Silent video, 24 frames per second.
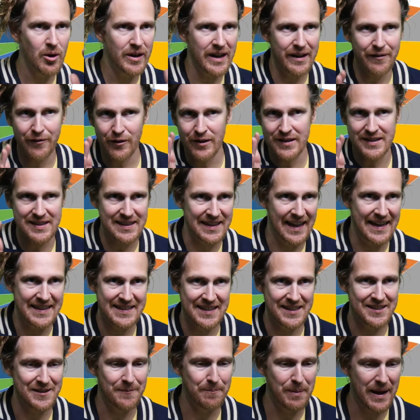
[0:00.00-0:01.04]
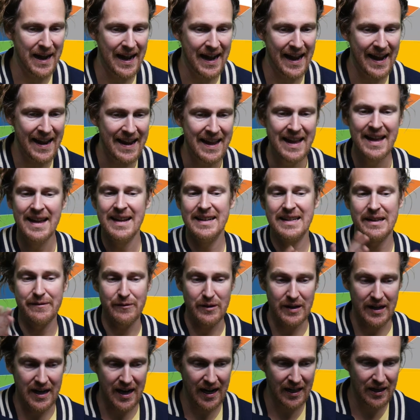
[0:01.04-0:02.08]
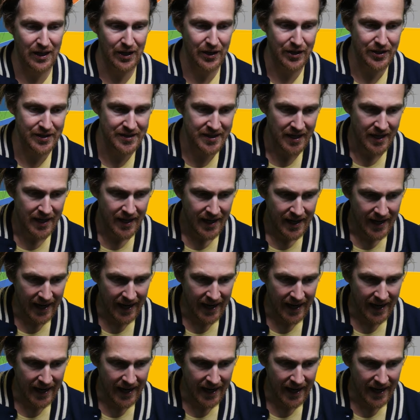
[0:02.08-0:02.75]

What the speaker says: different slices of pie, different colors,